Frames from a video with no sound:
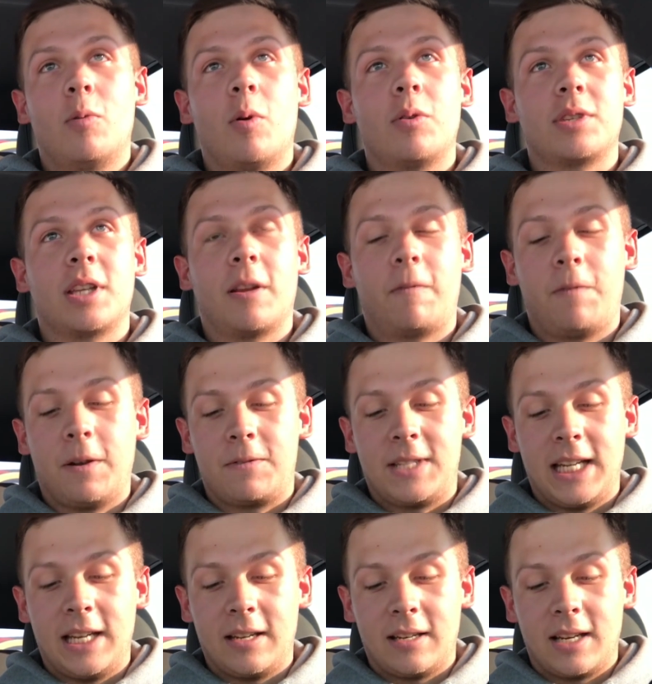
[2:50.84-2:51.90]
what was it, a
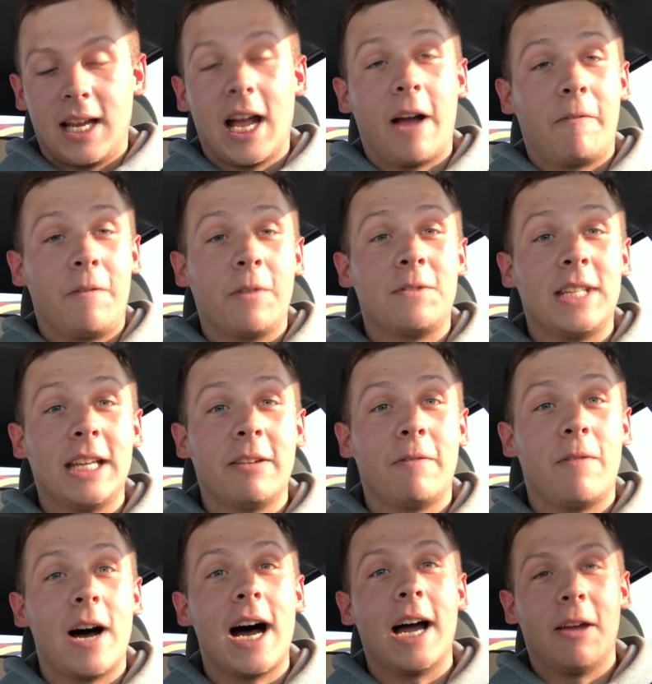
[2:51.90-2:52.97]

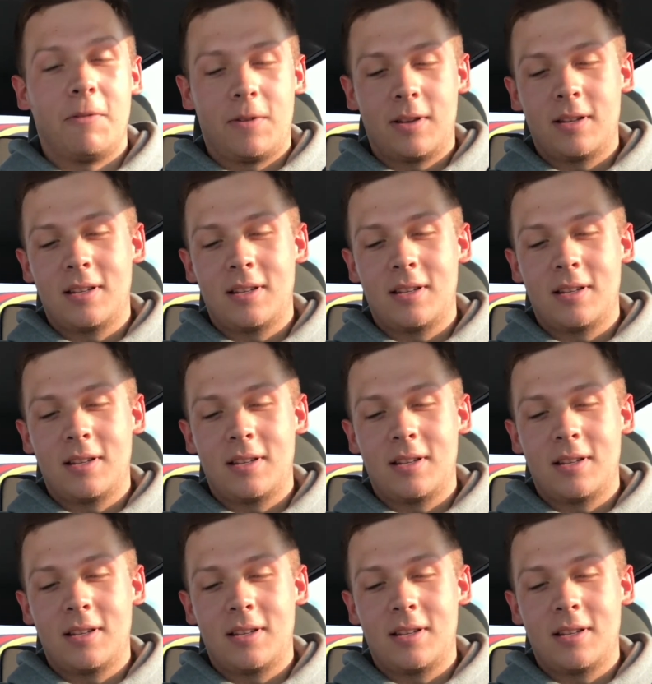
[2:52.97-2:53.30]
15-5.